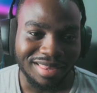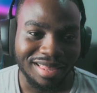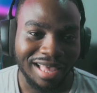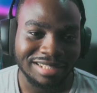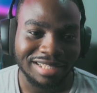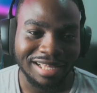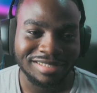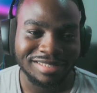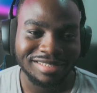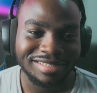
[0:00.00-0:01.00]
And
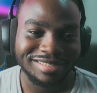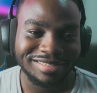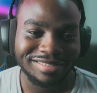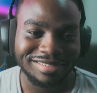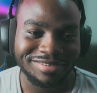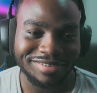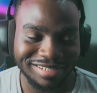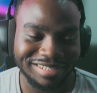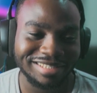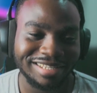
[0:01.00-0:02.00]
then,
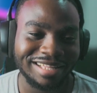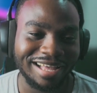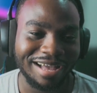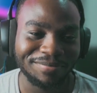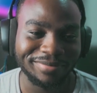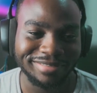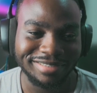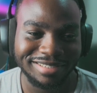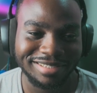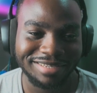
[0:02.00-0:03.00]
crazy thing that happened.
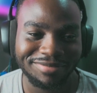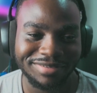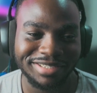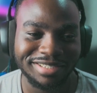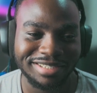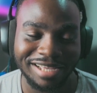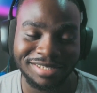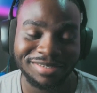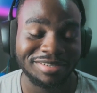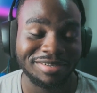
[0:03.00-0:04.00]
Which I
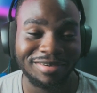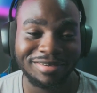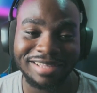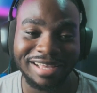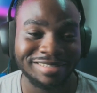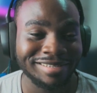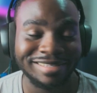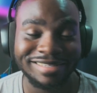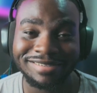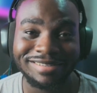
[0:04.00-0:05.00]
said to God,
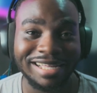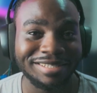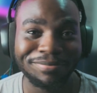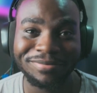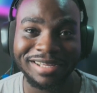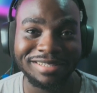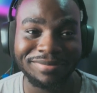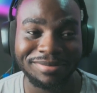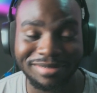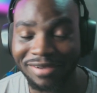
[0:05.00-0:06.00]

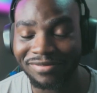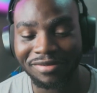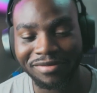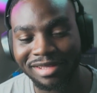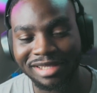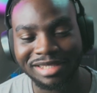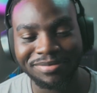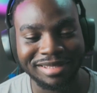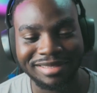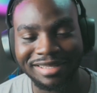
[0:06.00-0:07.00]
especially after falling asleep
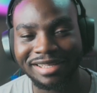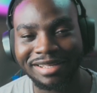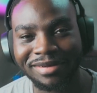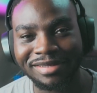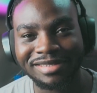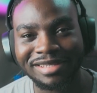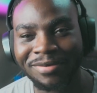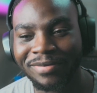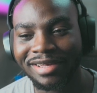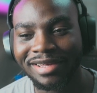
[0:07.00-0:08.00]
and thinking about it. I was like,
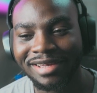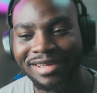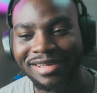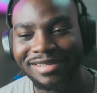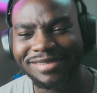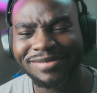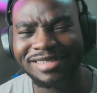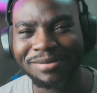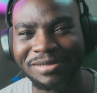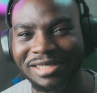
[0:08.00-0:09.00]
wait, this was
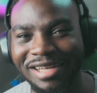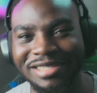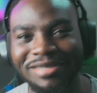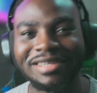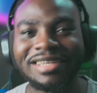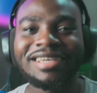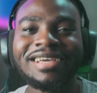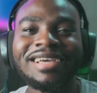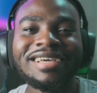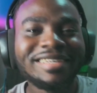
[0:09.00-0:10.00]
sabotage, Loki.
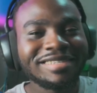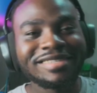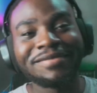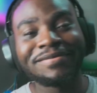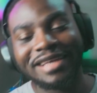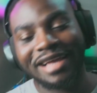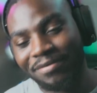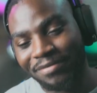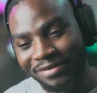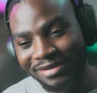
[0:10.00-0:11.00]
So something
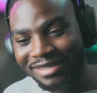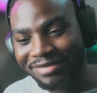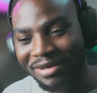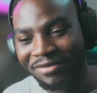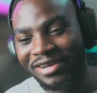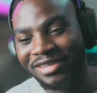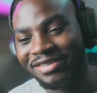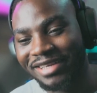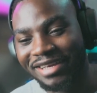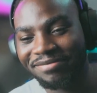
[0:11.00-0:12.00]
happened in my final
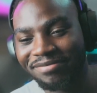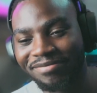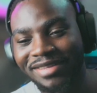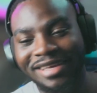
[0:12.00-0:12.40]
game.